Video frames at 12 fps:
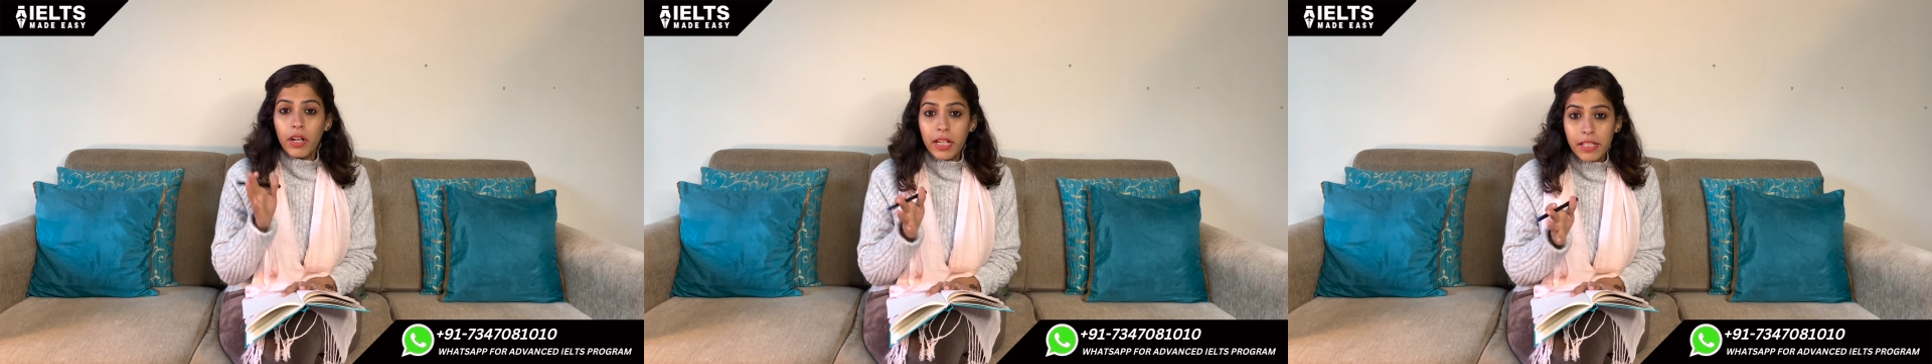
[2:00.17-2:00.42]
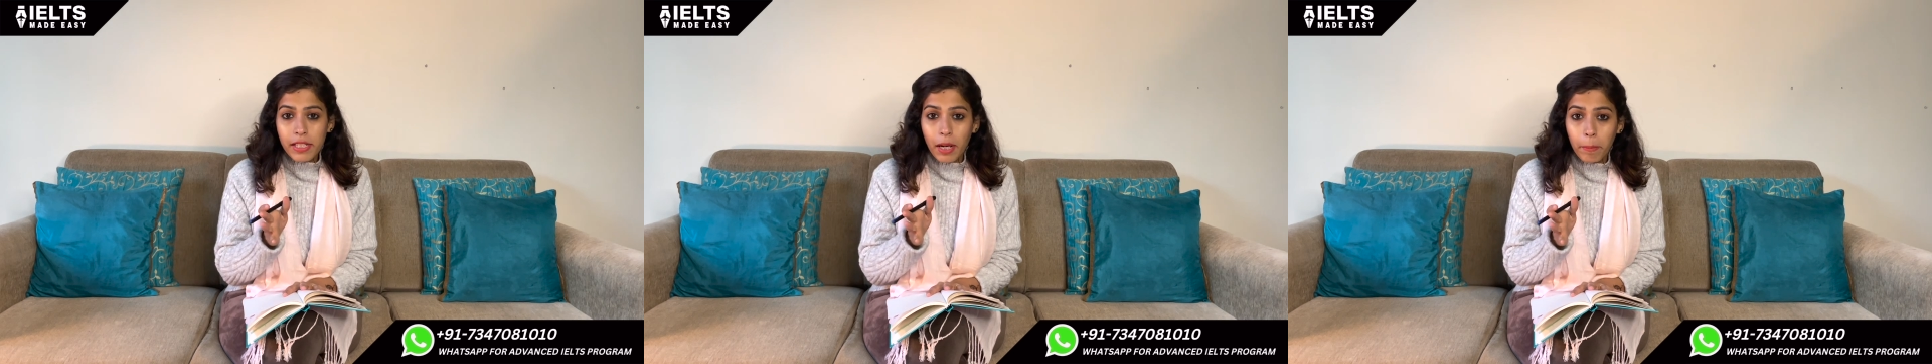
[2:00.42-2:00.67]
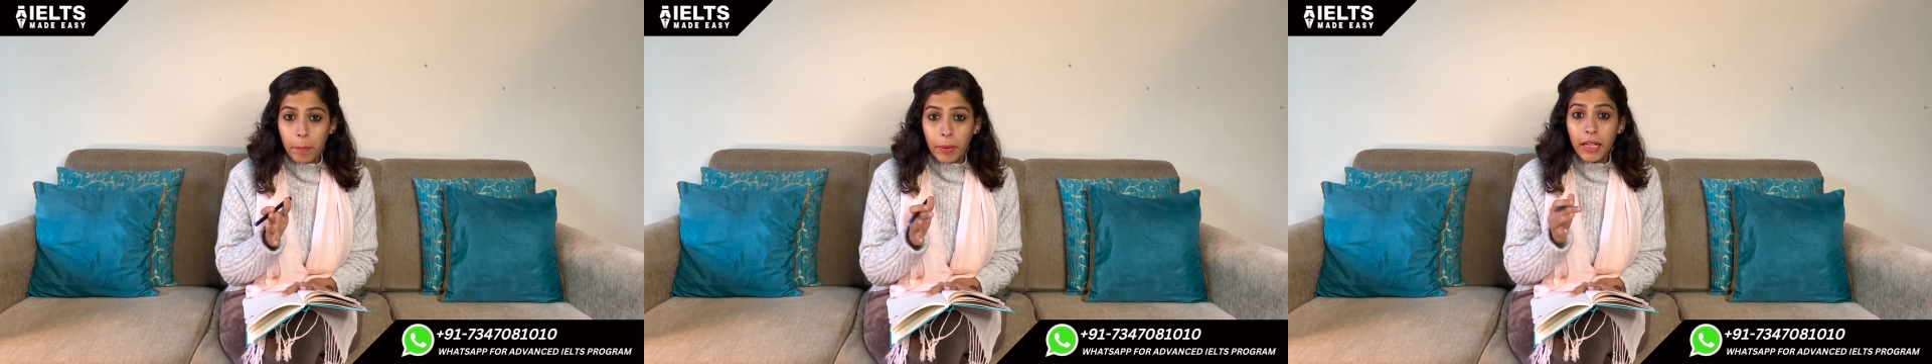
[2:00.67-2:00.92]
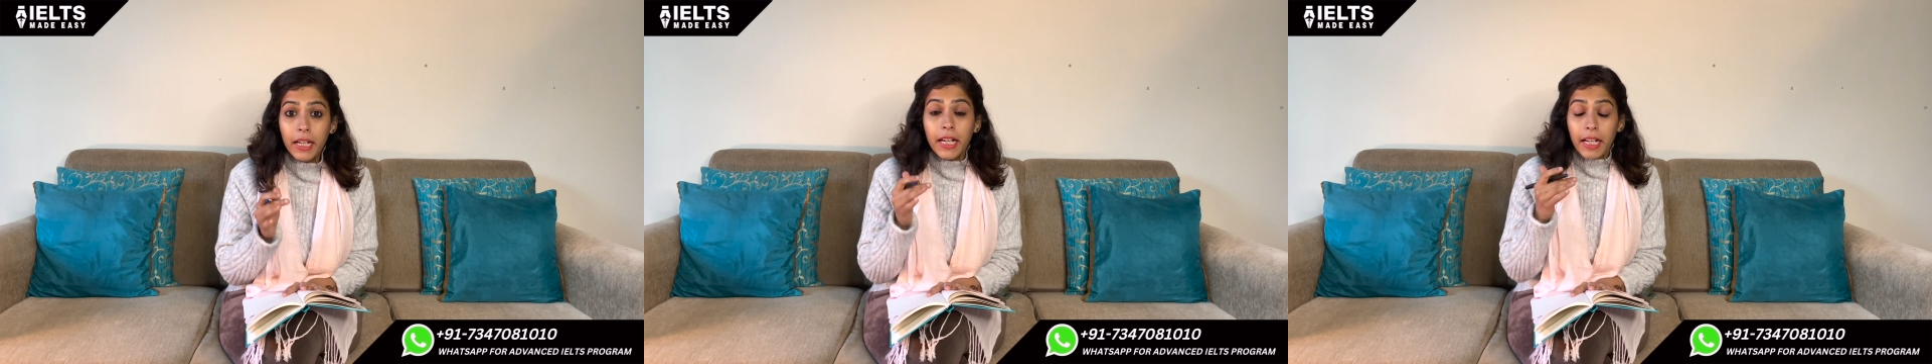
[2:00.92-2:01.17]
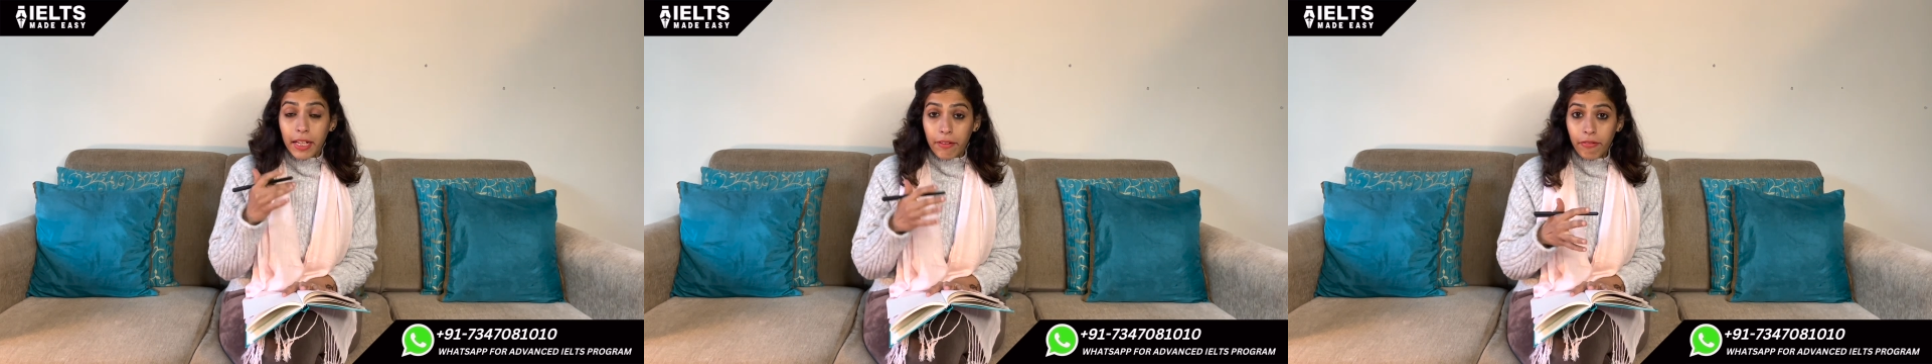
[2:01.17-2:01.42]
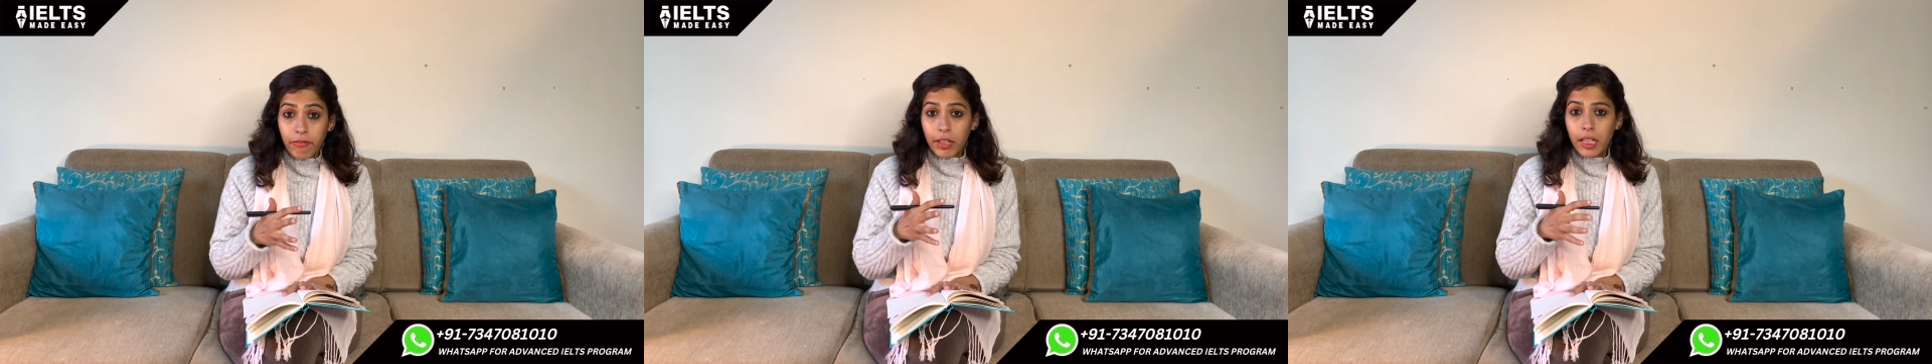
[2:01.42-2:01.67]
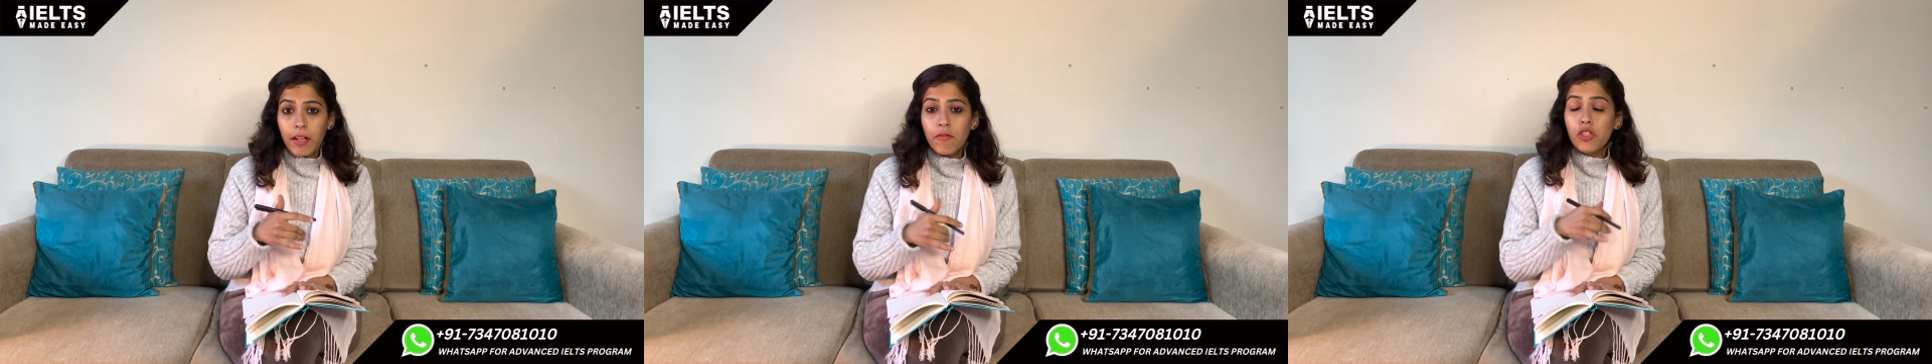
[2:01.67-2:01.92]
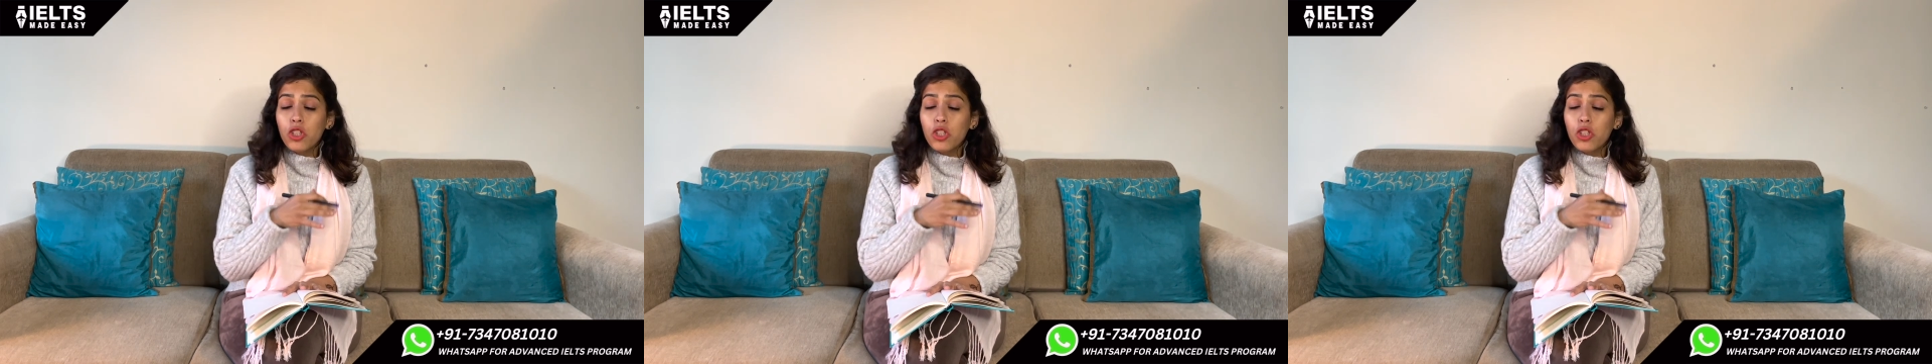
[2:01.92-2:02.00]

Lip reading: example, if we have